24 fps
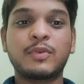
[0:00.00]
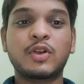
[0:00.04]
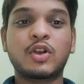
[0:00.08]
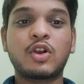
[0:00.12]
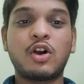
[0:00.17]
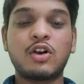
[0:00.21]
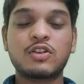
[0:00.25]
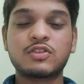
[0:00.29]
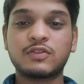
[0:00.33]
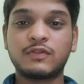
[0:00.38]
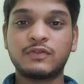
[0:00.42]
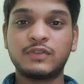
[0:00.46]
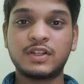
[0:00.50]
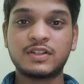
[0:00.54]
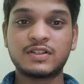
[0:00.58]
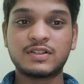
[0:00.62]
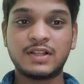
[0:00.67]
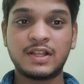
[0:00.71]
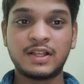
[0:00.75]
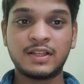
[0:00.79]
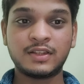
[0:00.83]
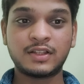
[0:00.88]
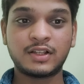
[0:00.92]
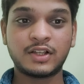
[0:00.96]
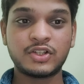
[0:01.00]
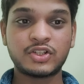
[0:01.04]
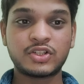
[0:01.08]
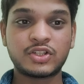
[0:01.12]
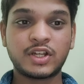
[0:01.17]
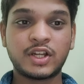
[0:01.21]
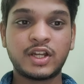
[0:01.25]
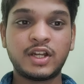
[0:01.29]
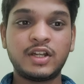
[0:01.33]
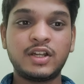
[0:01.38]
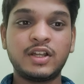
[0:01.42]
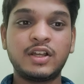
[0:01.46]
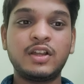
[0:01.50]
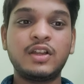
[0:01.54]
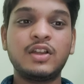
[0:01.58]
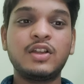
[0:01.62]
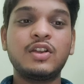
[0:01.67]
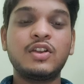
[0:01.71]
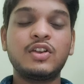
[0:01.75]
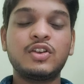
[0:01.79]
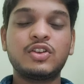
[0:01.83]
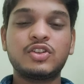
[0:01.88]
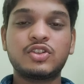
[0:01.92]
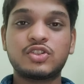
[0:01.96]
So because of this length constraint,
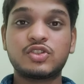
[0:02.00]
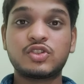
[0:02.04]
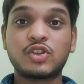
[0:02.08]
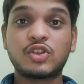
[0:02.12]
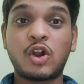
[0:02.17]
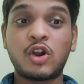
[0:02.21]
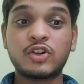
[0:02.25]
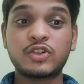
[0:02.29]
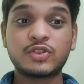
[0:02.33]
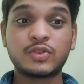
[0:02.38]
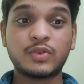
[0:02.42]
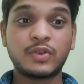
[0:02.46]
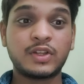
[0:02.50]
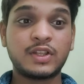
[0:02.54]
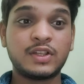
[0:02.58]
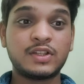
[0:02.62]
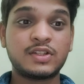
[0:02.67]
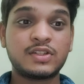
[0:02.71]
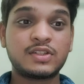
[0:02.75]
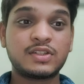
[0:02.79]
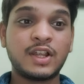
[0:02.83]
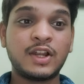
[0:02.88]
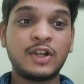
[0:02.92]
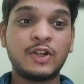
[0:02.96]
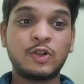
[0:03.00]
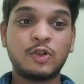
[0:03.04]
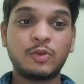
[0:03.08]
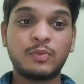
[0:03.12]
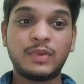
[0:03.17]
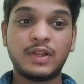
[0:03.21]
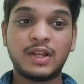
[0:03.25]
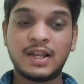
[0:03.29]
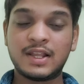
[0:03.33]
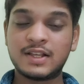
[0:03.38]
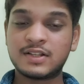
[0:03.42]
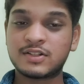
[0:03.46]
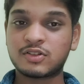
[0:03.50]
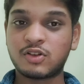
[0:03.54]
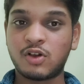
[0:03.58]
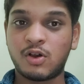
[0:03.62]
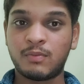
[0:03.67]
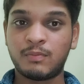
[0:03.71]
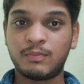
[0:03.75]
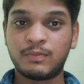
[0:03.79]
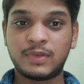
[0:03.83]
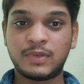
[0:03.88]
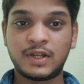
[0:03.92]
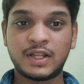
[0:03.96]
short stories tend to be
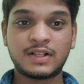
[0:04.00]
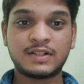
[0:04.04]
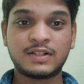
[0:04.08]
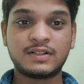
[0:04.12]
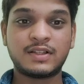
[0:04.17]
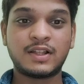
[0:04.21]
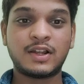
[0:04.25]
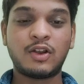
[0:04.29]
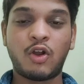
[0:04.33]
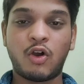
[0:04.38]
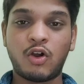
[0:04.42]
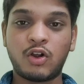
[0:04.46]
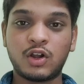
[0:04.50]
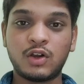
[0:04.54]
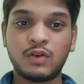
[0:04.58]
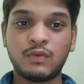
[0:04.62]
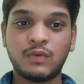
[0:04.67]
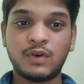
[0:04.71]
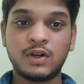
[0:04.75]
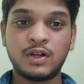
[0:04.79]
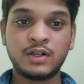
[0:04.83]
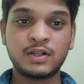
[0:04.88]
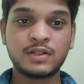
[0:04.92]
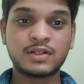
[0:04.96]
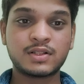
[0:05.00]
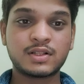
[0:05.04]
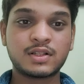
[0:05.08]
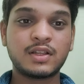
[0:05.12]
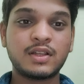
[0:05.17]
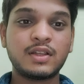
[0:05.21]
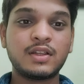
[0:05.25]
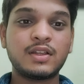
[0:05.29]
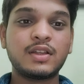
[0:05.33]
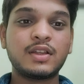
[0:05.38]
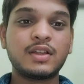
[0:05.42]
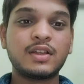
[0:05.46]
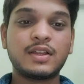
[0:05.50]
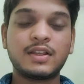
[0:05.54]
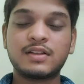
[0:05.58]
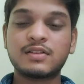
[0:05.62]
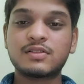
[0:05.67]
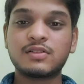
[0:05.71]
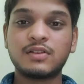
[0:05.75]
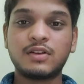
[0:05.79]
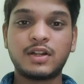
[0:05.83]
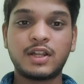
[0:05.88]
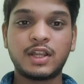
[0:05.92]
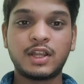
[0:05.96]
less complex than longer works
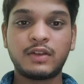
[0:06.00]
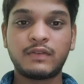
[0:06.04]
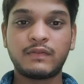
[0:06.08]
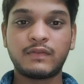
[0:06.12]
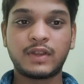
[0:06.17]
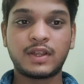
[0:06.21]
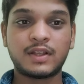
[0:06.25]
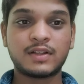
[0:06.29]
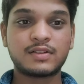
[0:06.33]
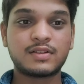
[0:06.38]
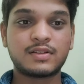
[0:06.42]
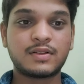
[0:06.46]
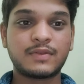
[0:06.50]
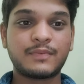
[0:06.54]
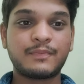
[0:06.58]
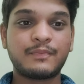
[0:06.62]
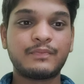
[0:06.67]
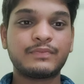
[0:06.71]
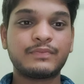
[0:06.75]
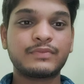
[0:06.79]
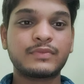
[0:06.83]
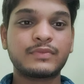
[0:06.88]
in certain ways.